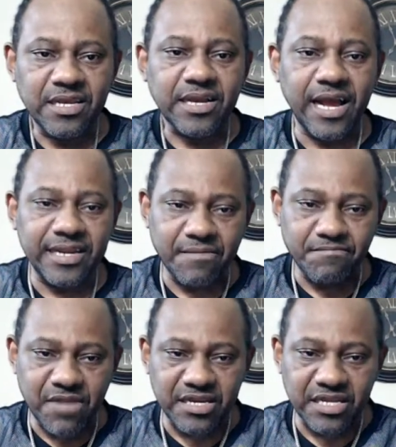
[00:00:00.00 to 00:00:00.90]
cause them
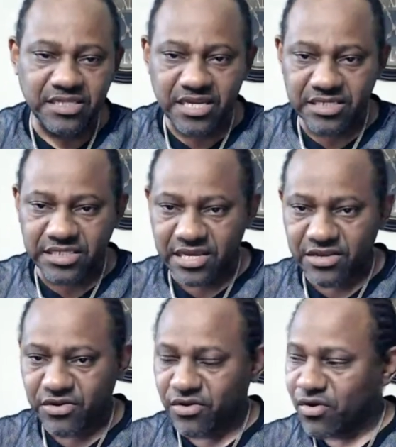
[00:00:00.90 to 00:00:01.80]
man that tell you, say, you
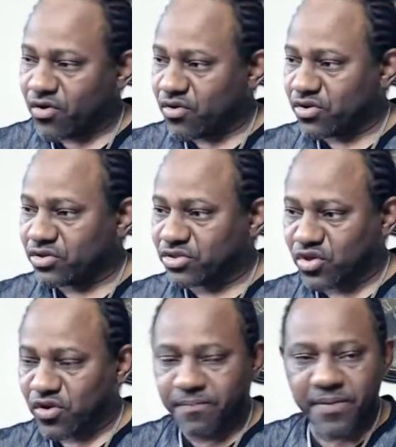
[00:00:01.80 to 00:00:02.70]
know, hungry,
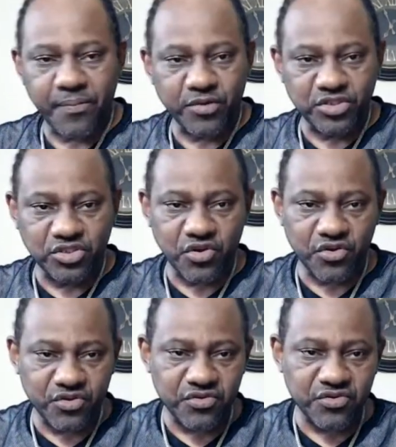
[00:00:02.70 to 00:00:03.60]
certain people with
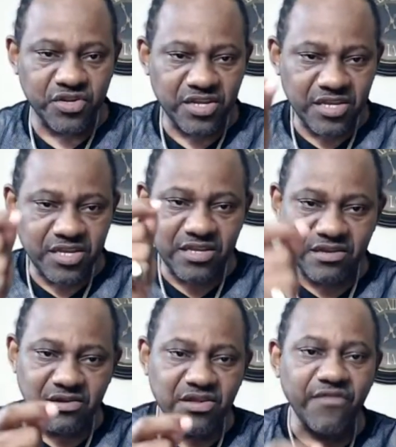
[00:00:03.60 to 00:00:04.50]
certain, you
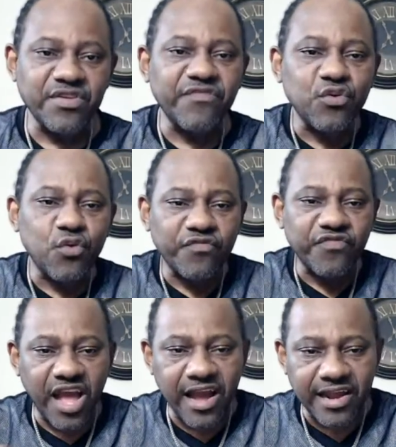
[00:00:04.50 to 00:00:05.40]
know, you have to look out
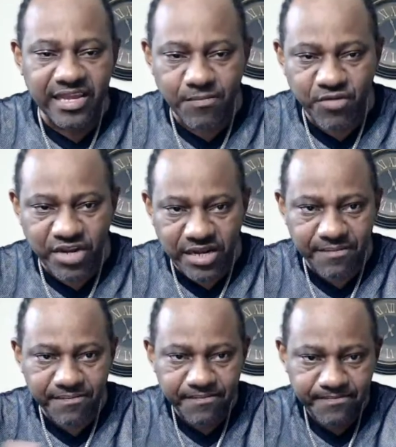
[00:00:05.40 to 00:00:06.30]
for all of your brother them.
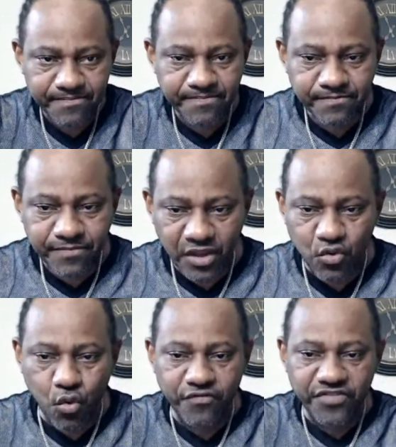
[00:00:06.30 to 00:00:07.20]
Look
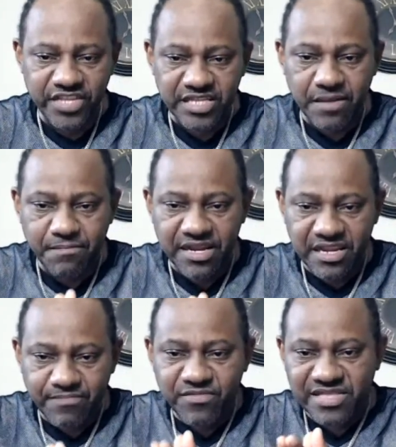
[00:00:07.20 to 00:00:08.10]
out for things, them man
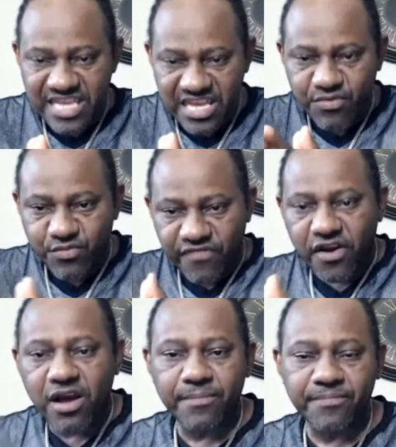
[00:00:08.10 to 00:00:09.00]
that deal with
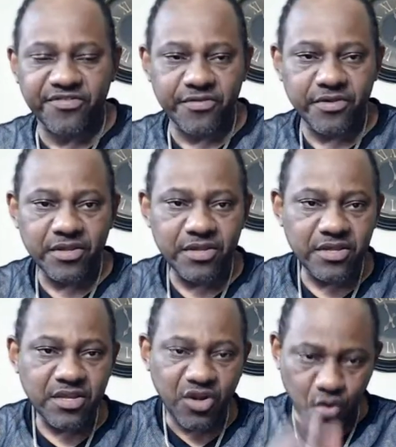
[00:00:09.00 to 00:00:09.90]
reforms.
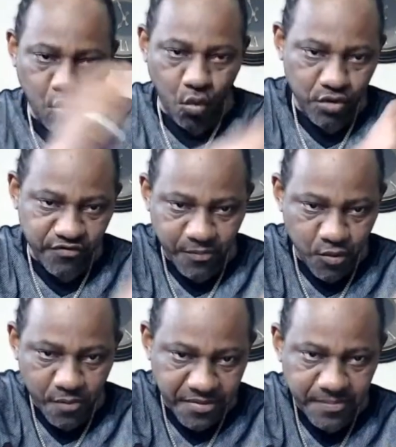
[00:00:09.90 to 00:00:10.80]
Look out for
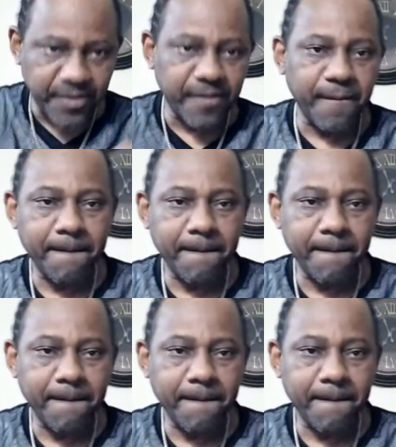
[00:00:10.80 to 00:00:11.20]
poor people.